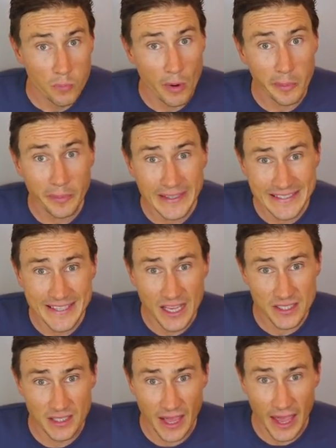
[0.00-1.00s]
probably
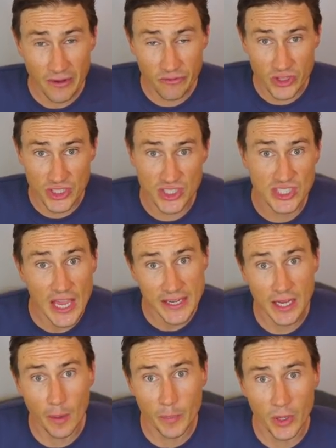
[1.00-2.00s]
doesn't have the
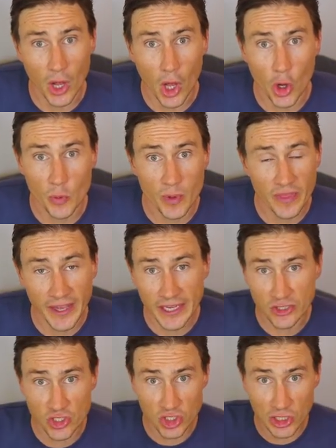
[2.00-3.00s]
setup at home where they
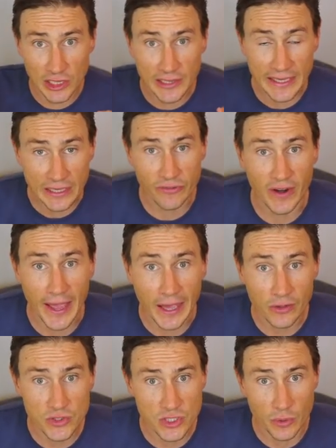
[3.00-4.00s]
can just leave it out.